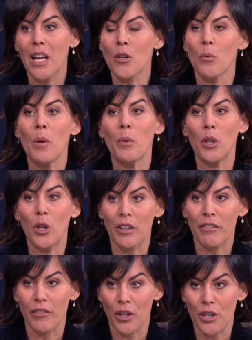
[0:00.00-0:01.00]
We will look
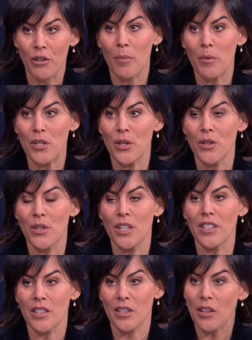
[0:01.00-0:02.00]
at further
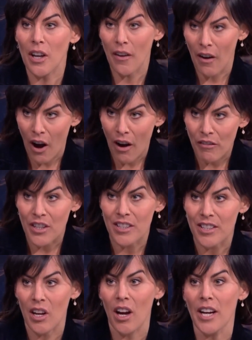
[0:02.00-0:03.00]
opportunities of
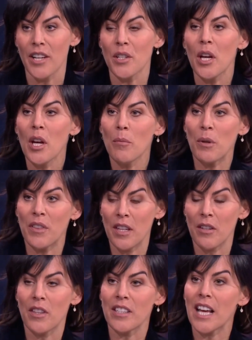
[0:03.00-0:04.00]
this kind, but
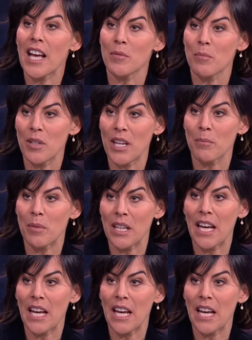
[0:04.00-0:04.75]
this hasn't yet been,